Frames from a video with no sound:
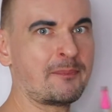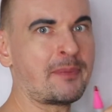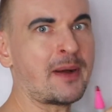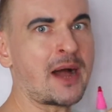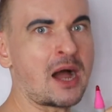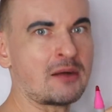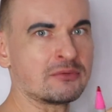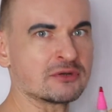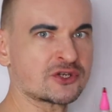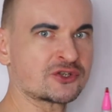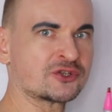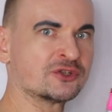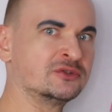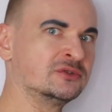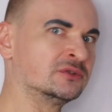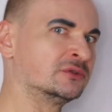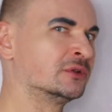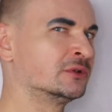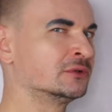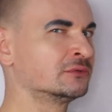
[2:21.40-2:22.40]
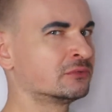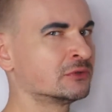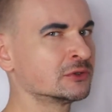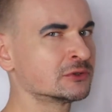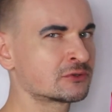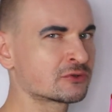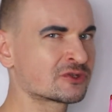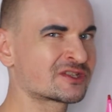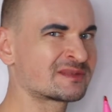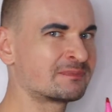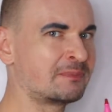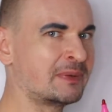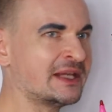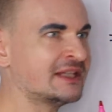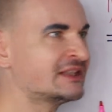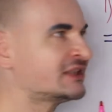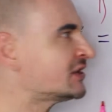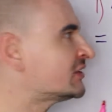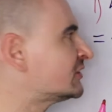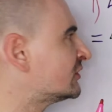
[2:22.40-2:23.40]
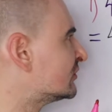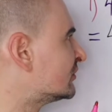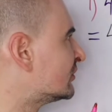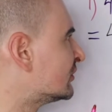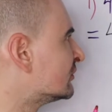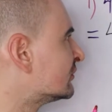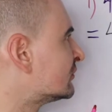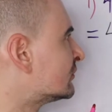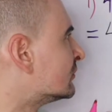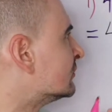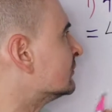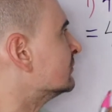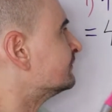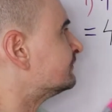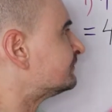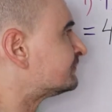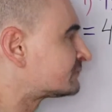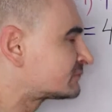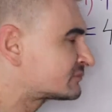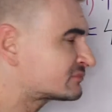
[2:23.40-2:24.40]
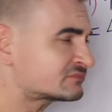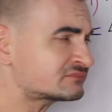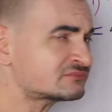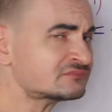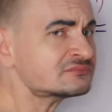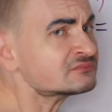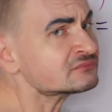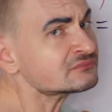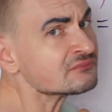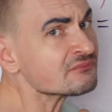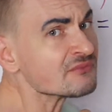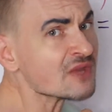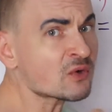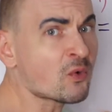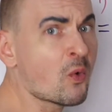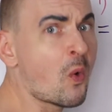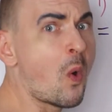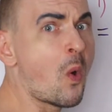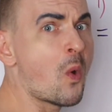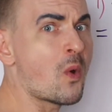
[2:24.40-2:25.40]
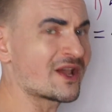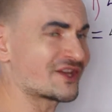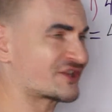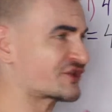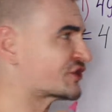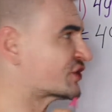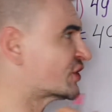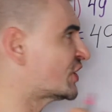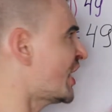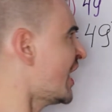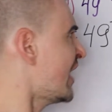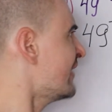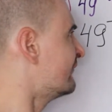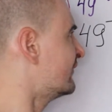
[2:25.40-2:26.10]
power. So you don't want to split it, you don't want to go astray